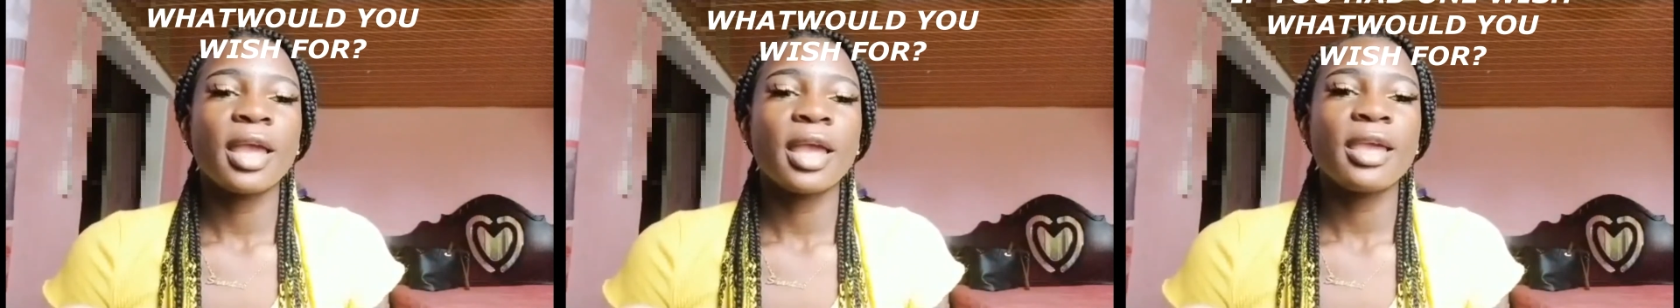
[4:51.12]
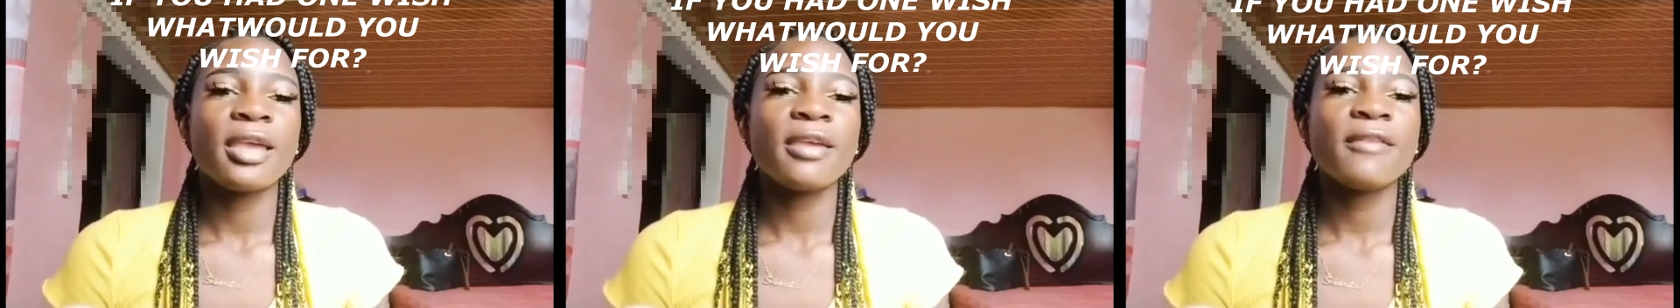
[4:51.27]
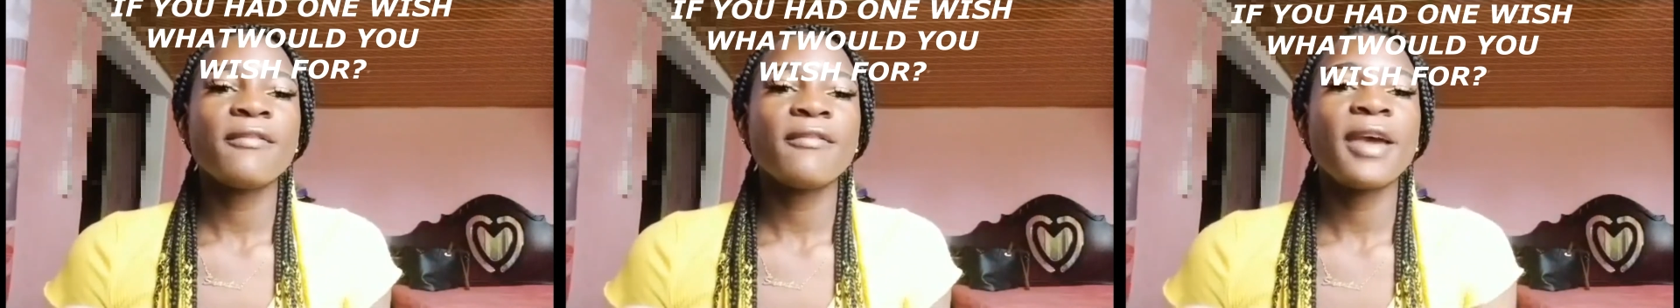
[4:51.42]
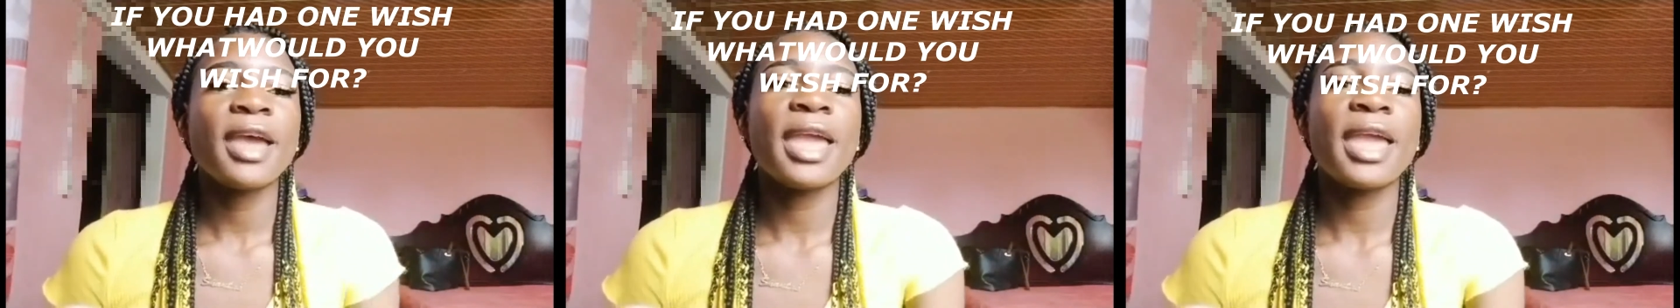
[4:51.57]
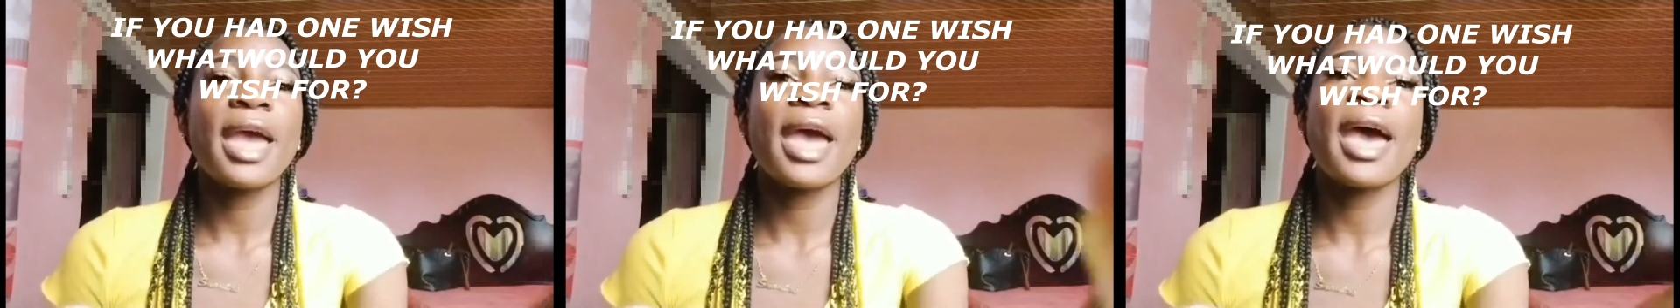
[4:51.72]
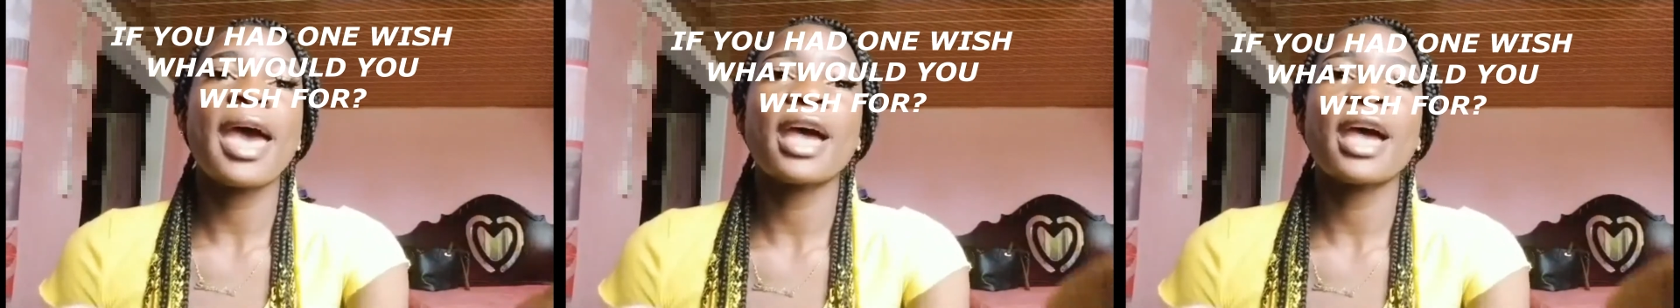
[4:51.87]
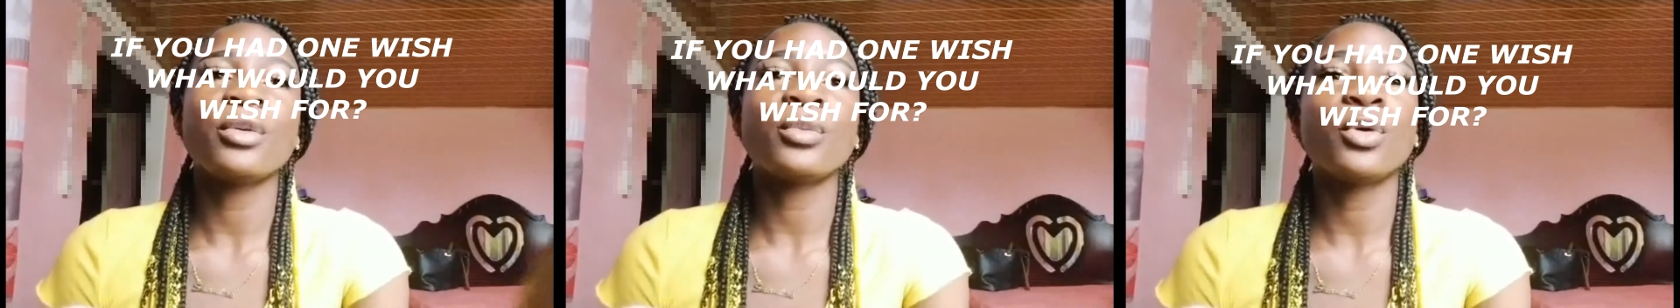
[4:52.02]
If I
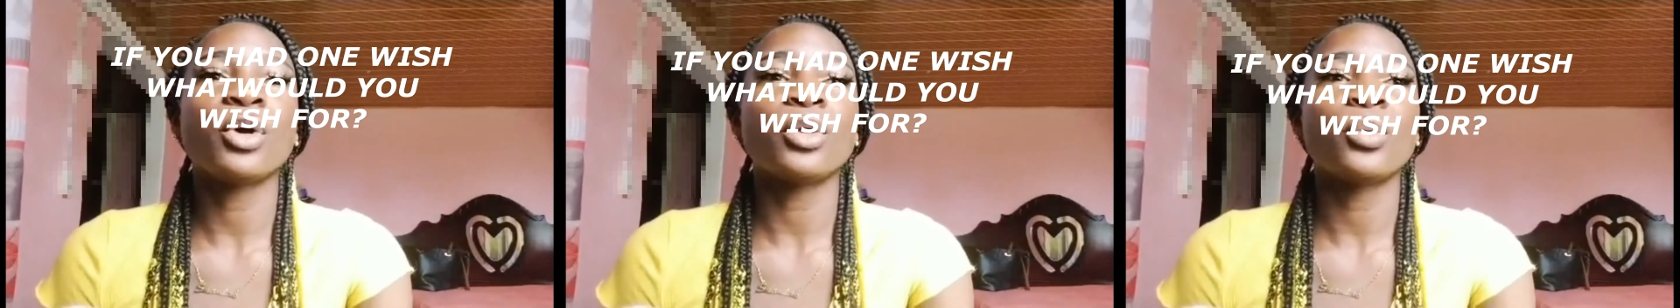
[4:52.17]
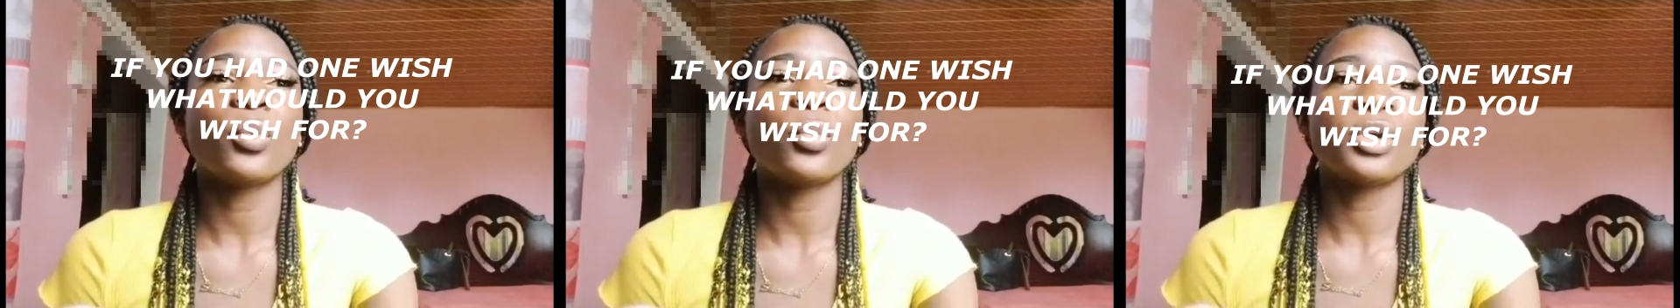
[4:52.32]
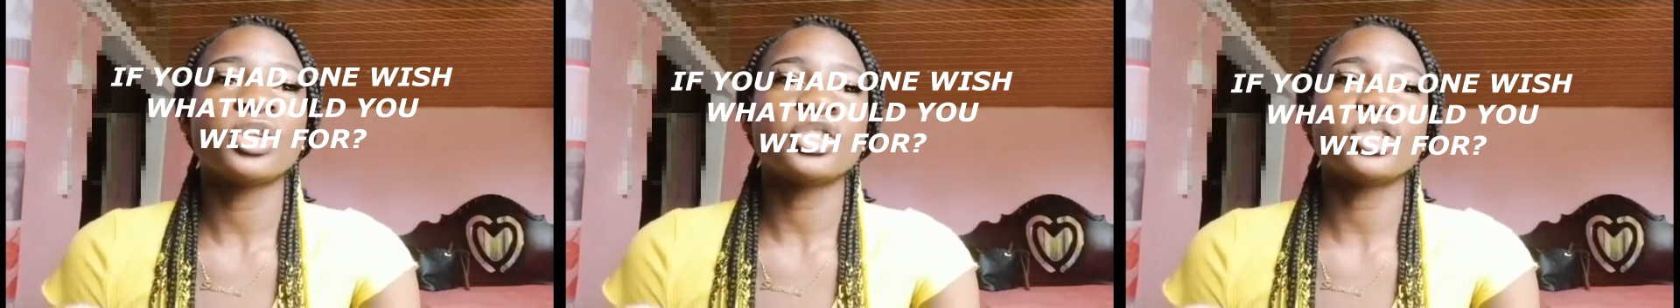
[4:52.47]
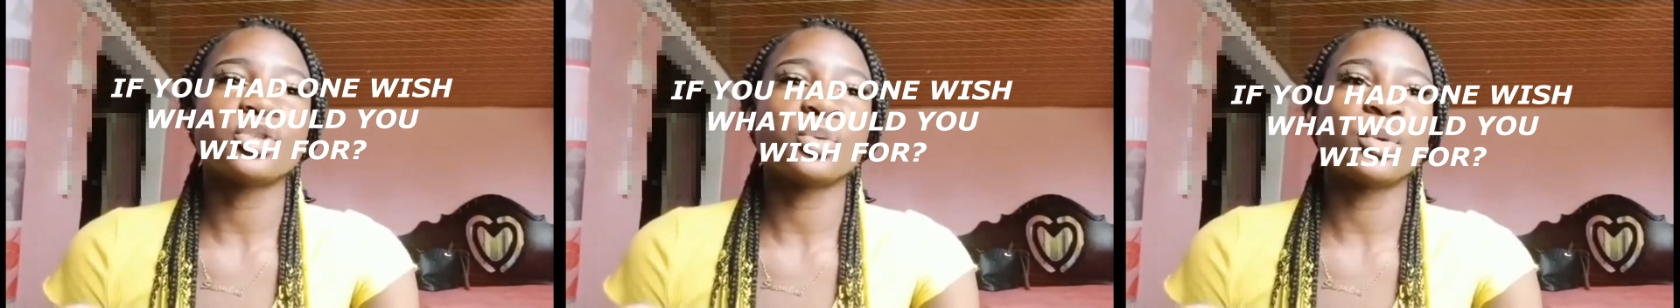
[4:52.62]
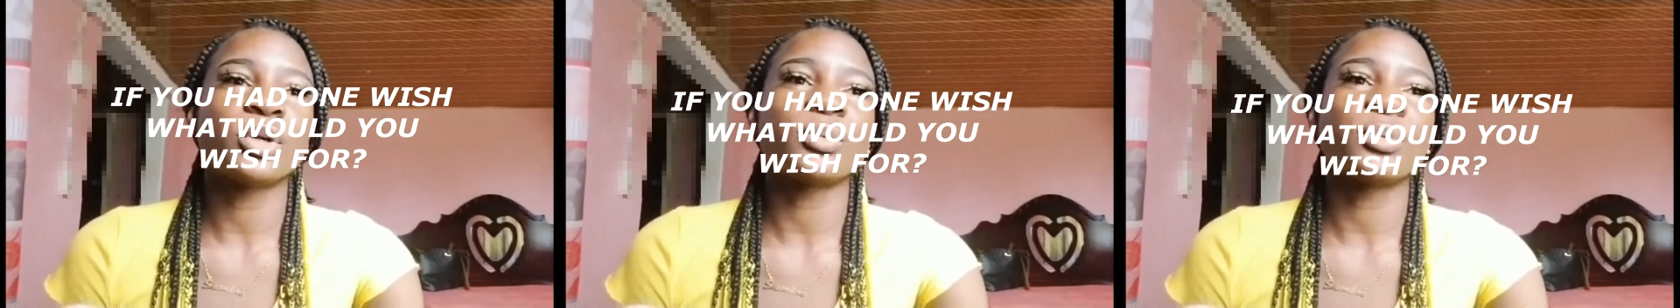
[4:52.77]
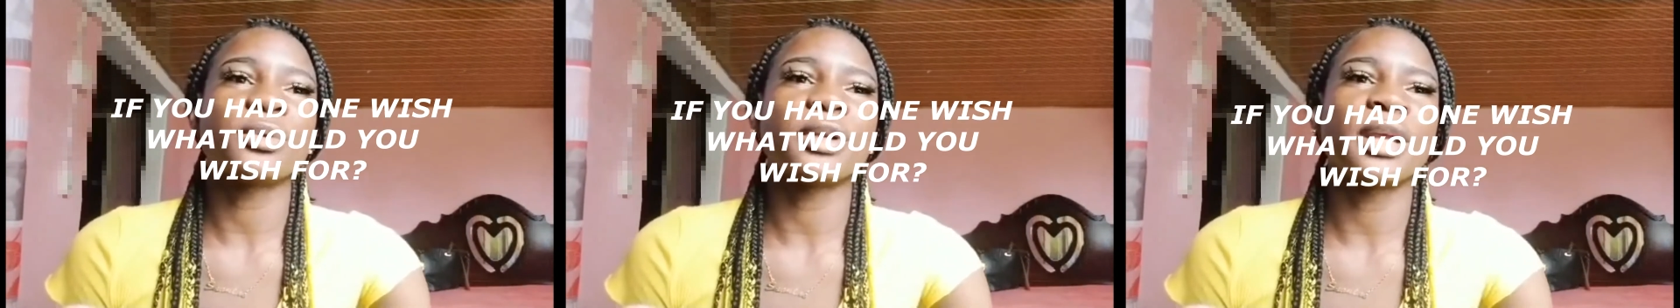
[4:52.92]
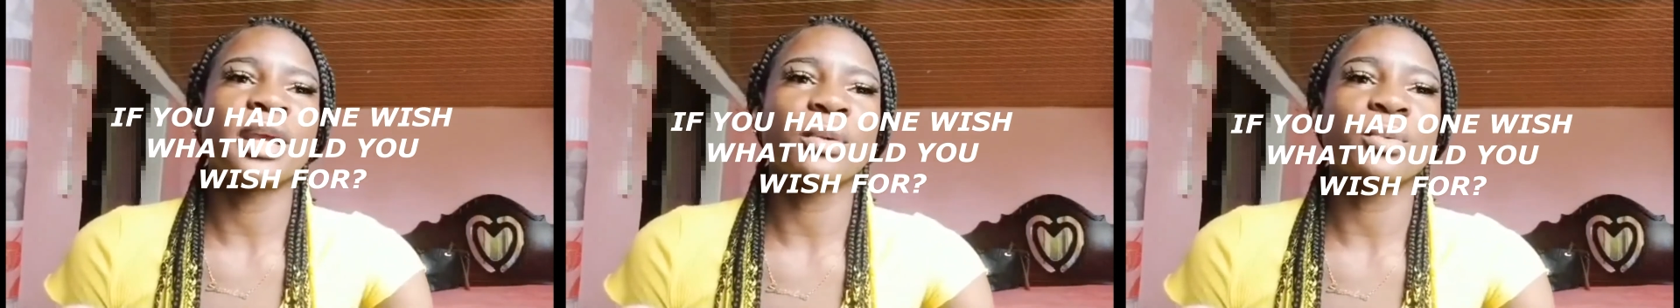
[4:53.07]
had one wish, what
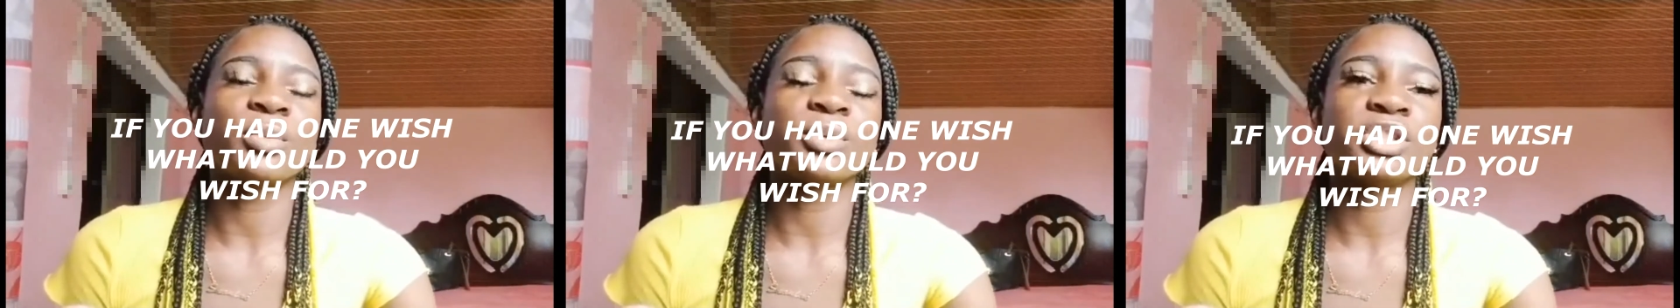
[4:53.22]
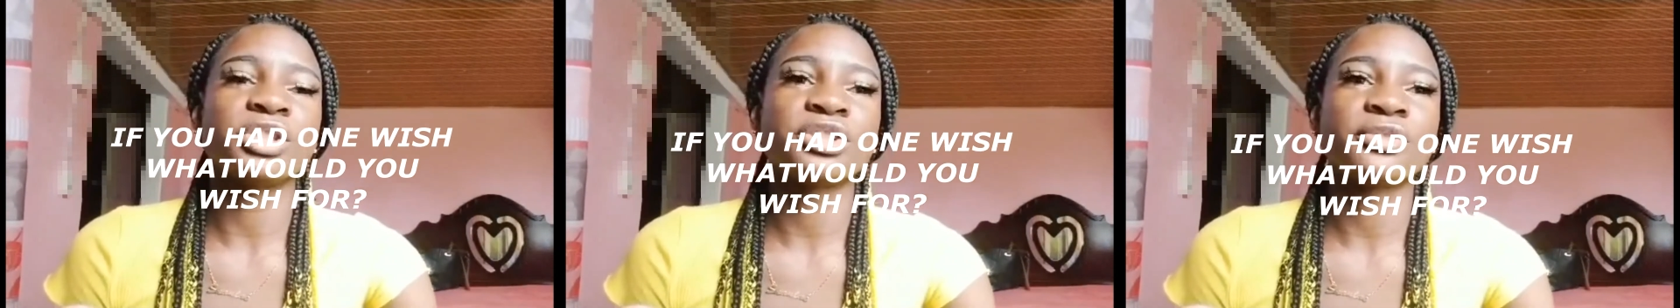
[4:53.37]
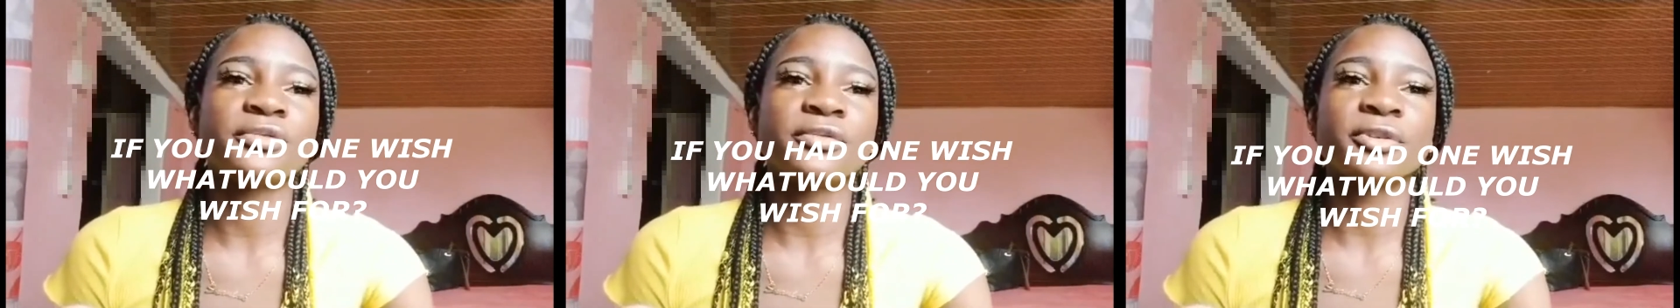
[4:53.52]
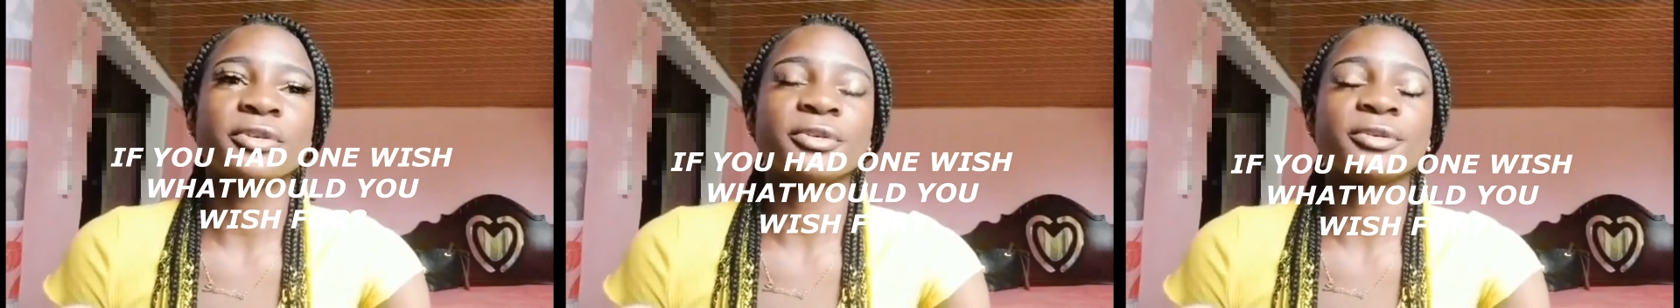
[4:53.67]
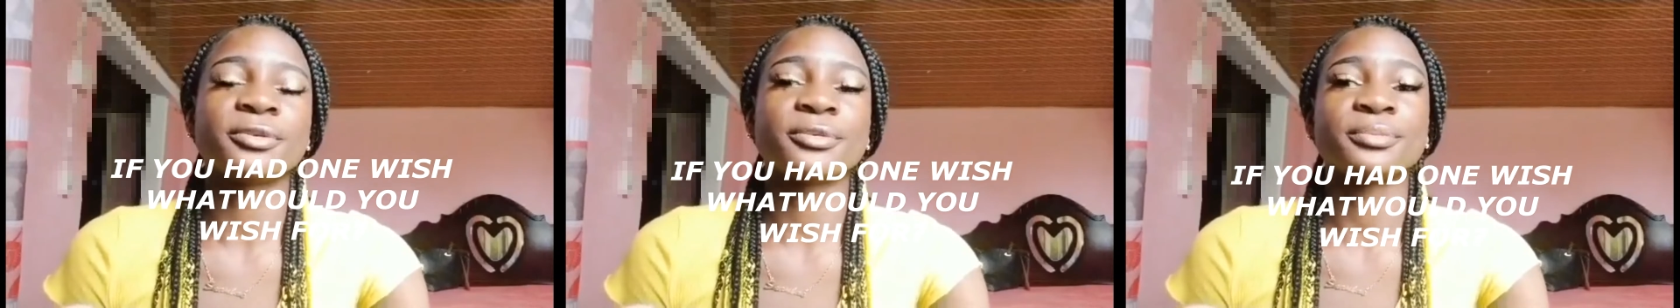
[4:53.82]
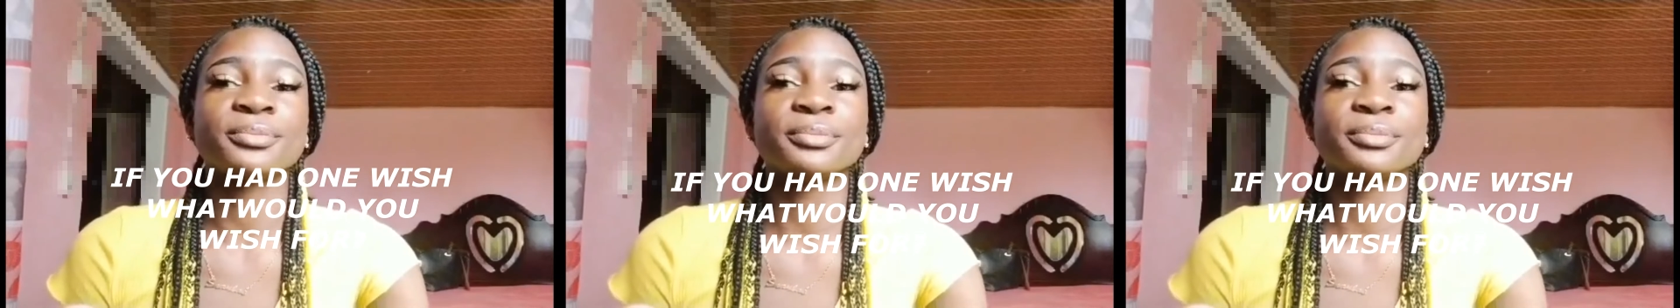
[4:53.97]
would I wish for?